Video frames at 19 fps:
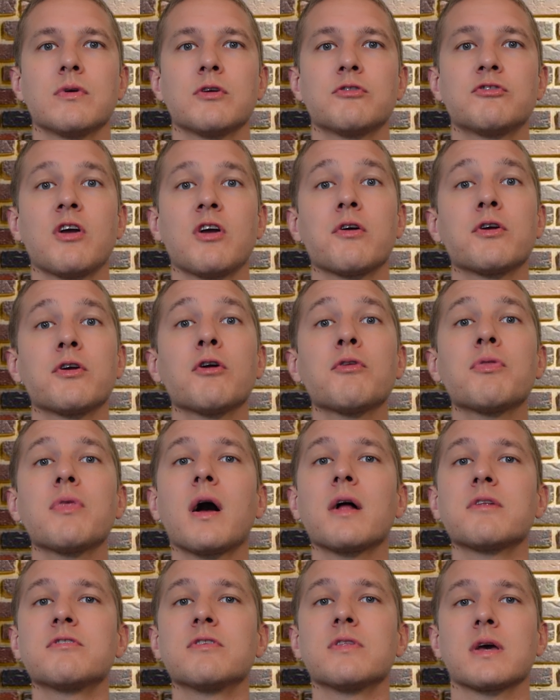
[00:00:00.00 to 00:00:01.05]
Share your
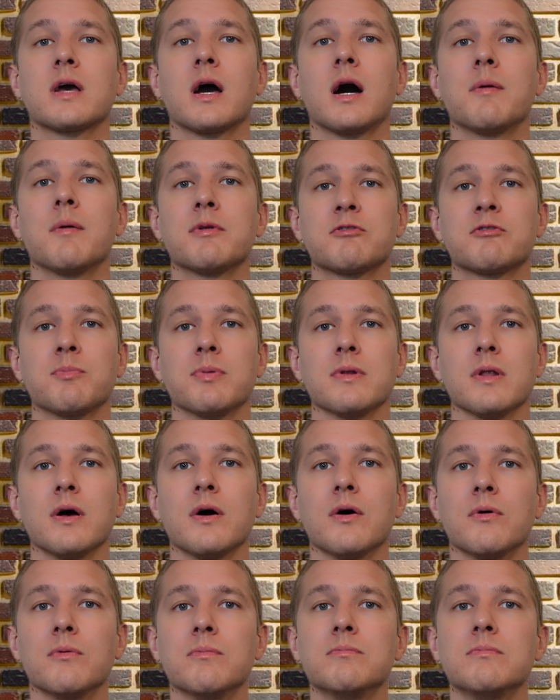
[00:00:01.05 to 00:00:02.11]
thoughts in the comments
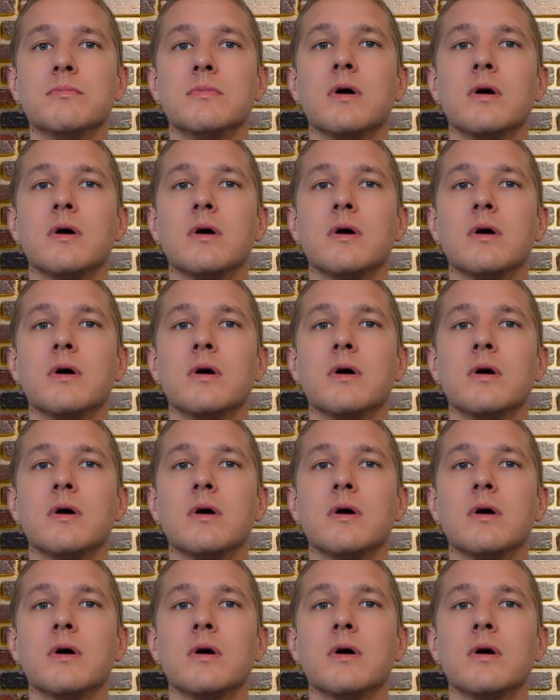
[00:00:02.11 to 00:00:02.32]
below.